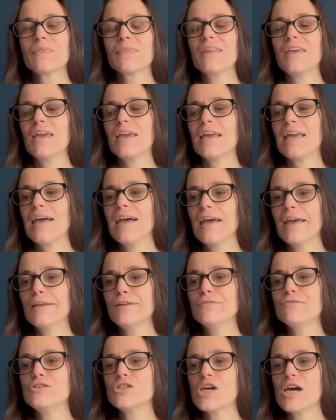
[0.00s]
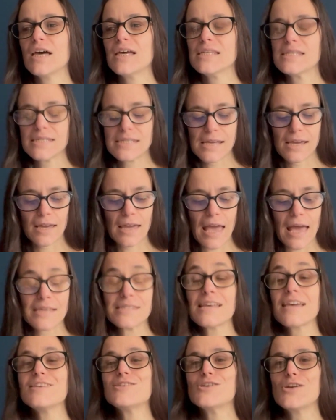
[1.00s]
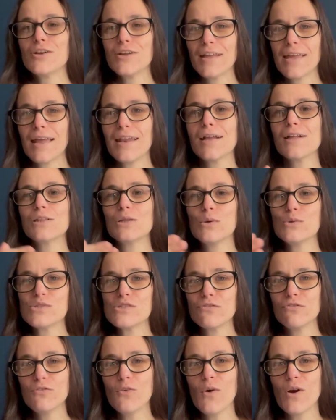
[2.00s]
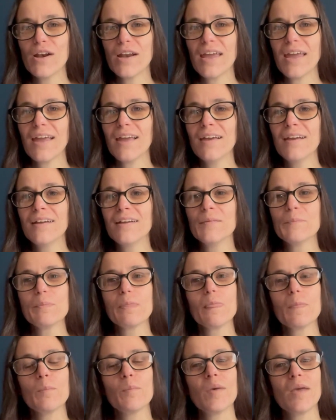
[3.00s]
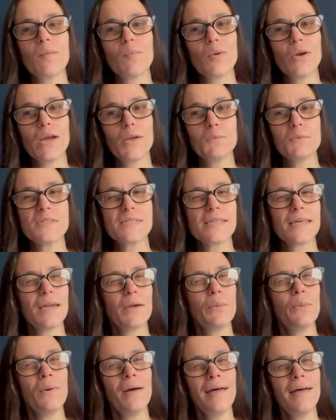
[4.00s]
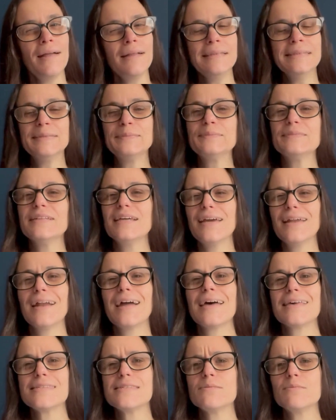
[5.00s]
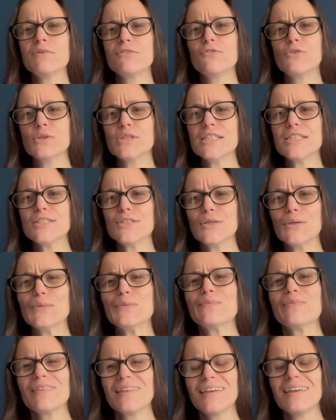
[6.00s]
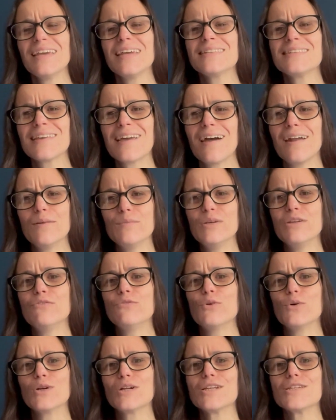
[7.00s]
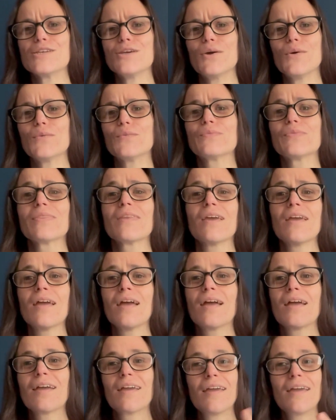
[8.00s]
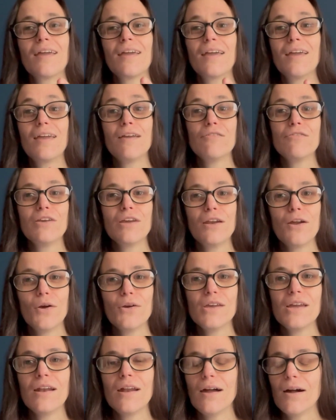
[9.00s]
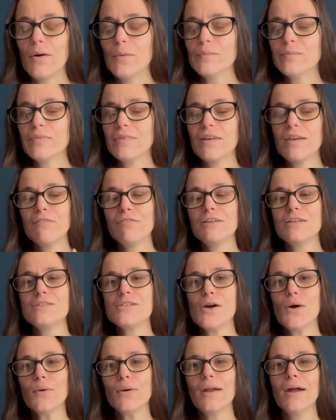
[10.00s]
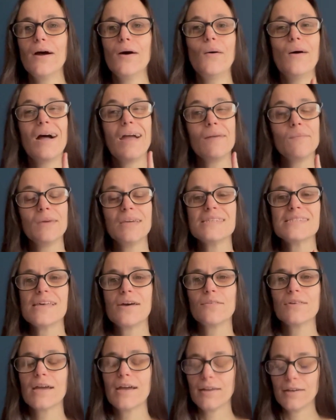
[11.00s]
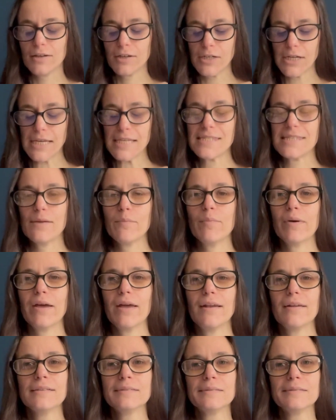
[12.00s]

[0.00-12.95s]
it kind of just, as I started getting close to 40, my brain was like, well, it has to be 42. It's got to be 42. If you know, you know. If you don't know, I may sound kind of crazy, but